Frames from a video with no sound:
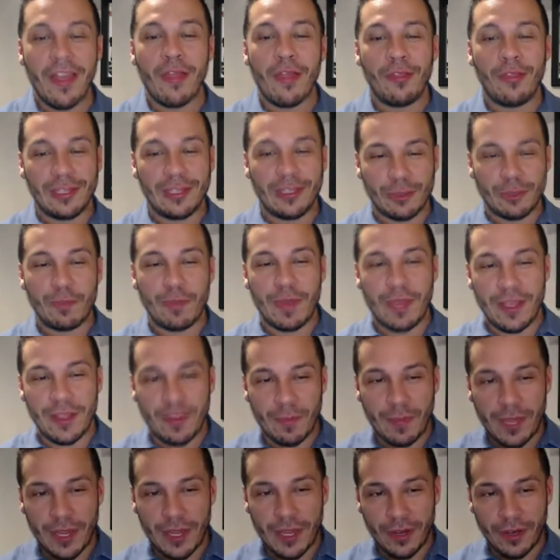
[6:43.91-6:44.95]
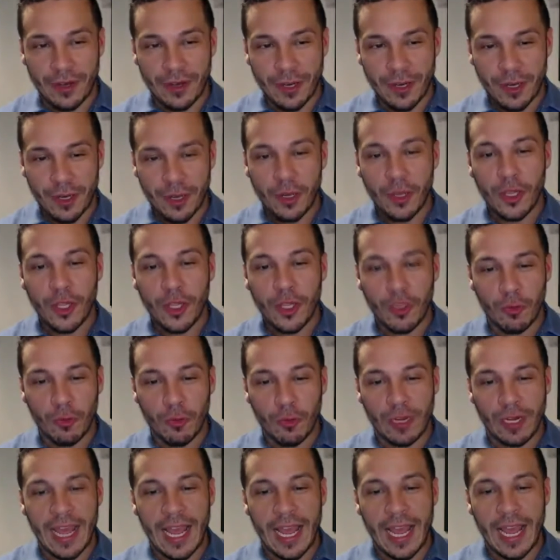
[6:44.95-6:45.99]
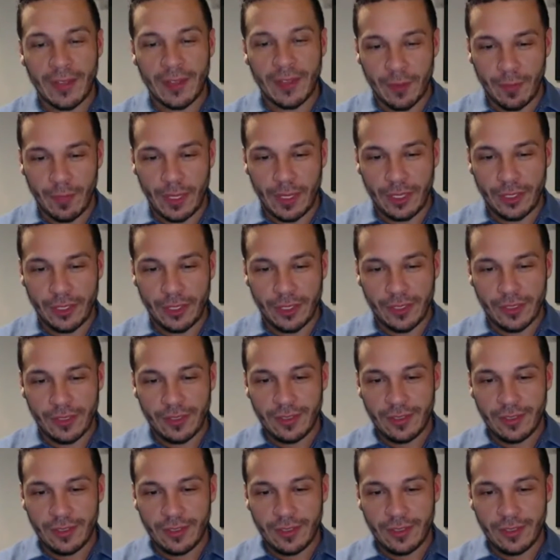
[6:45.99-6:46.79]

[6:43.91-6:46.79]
this would be the beer you want to have at the beach.